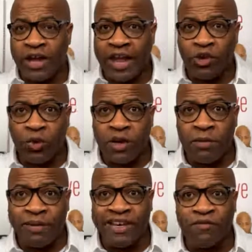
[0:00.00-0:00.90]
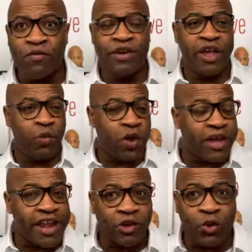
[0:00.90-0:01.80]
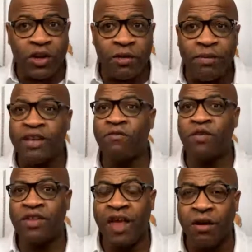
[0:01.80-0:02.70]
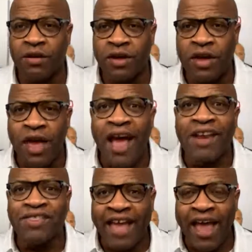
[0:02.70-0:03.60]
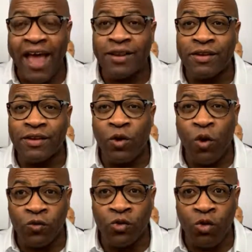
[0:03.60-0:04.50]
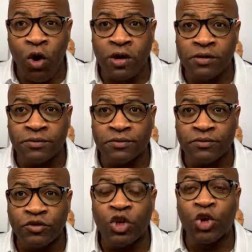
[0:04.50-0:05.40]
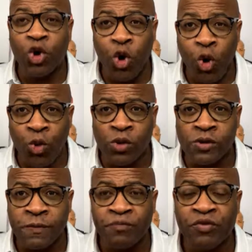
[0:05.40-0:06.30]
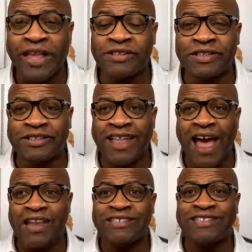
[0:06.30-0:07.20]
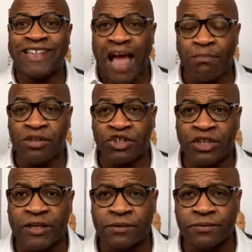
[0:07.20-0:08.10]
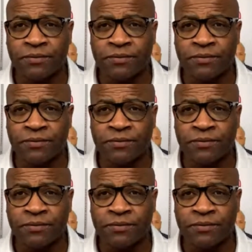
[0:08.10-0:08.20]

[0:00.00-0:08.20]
could I do a little bit different here? What can I do a little bit different here? And then overall, the goal is to start establishing